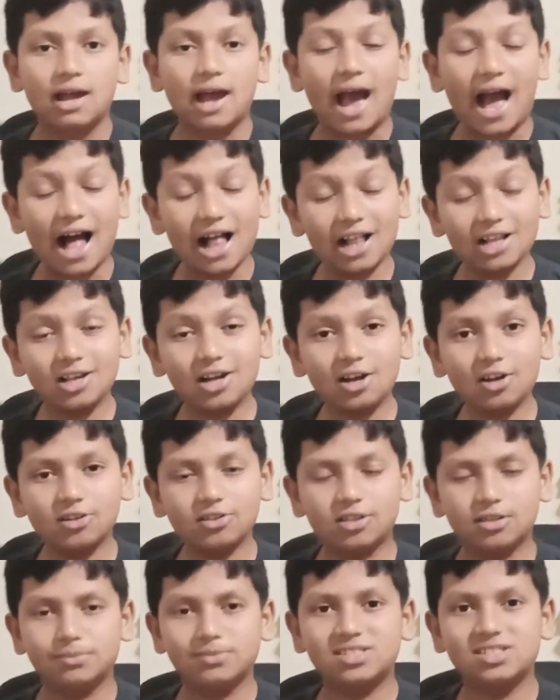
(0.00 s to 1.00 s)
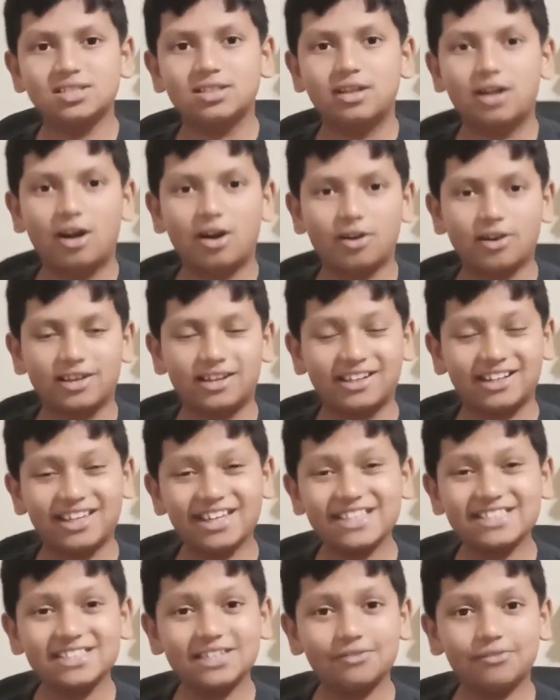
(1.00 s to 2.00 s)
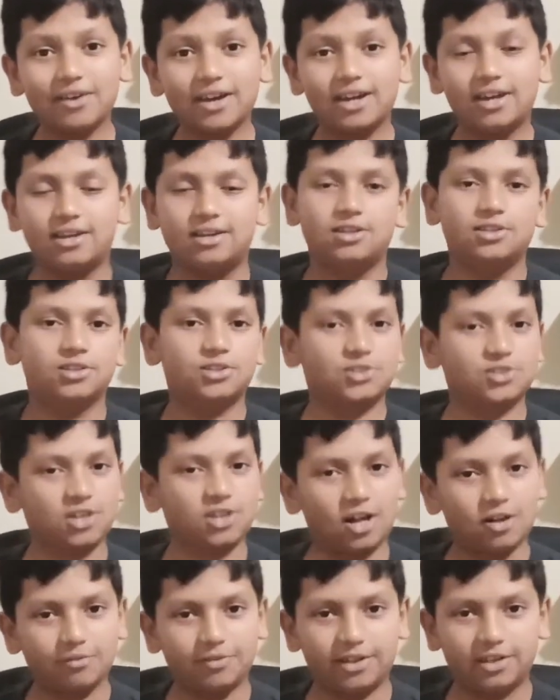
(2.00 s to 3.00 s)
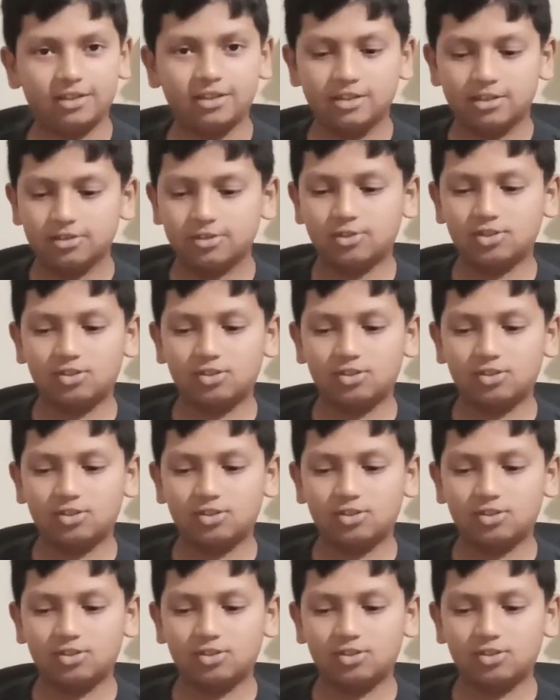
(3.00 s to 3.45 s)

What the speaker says: Algorithms are an easy way to solving the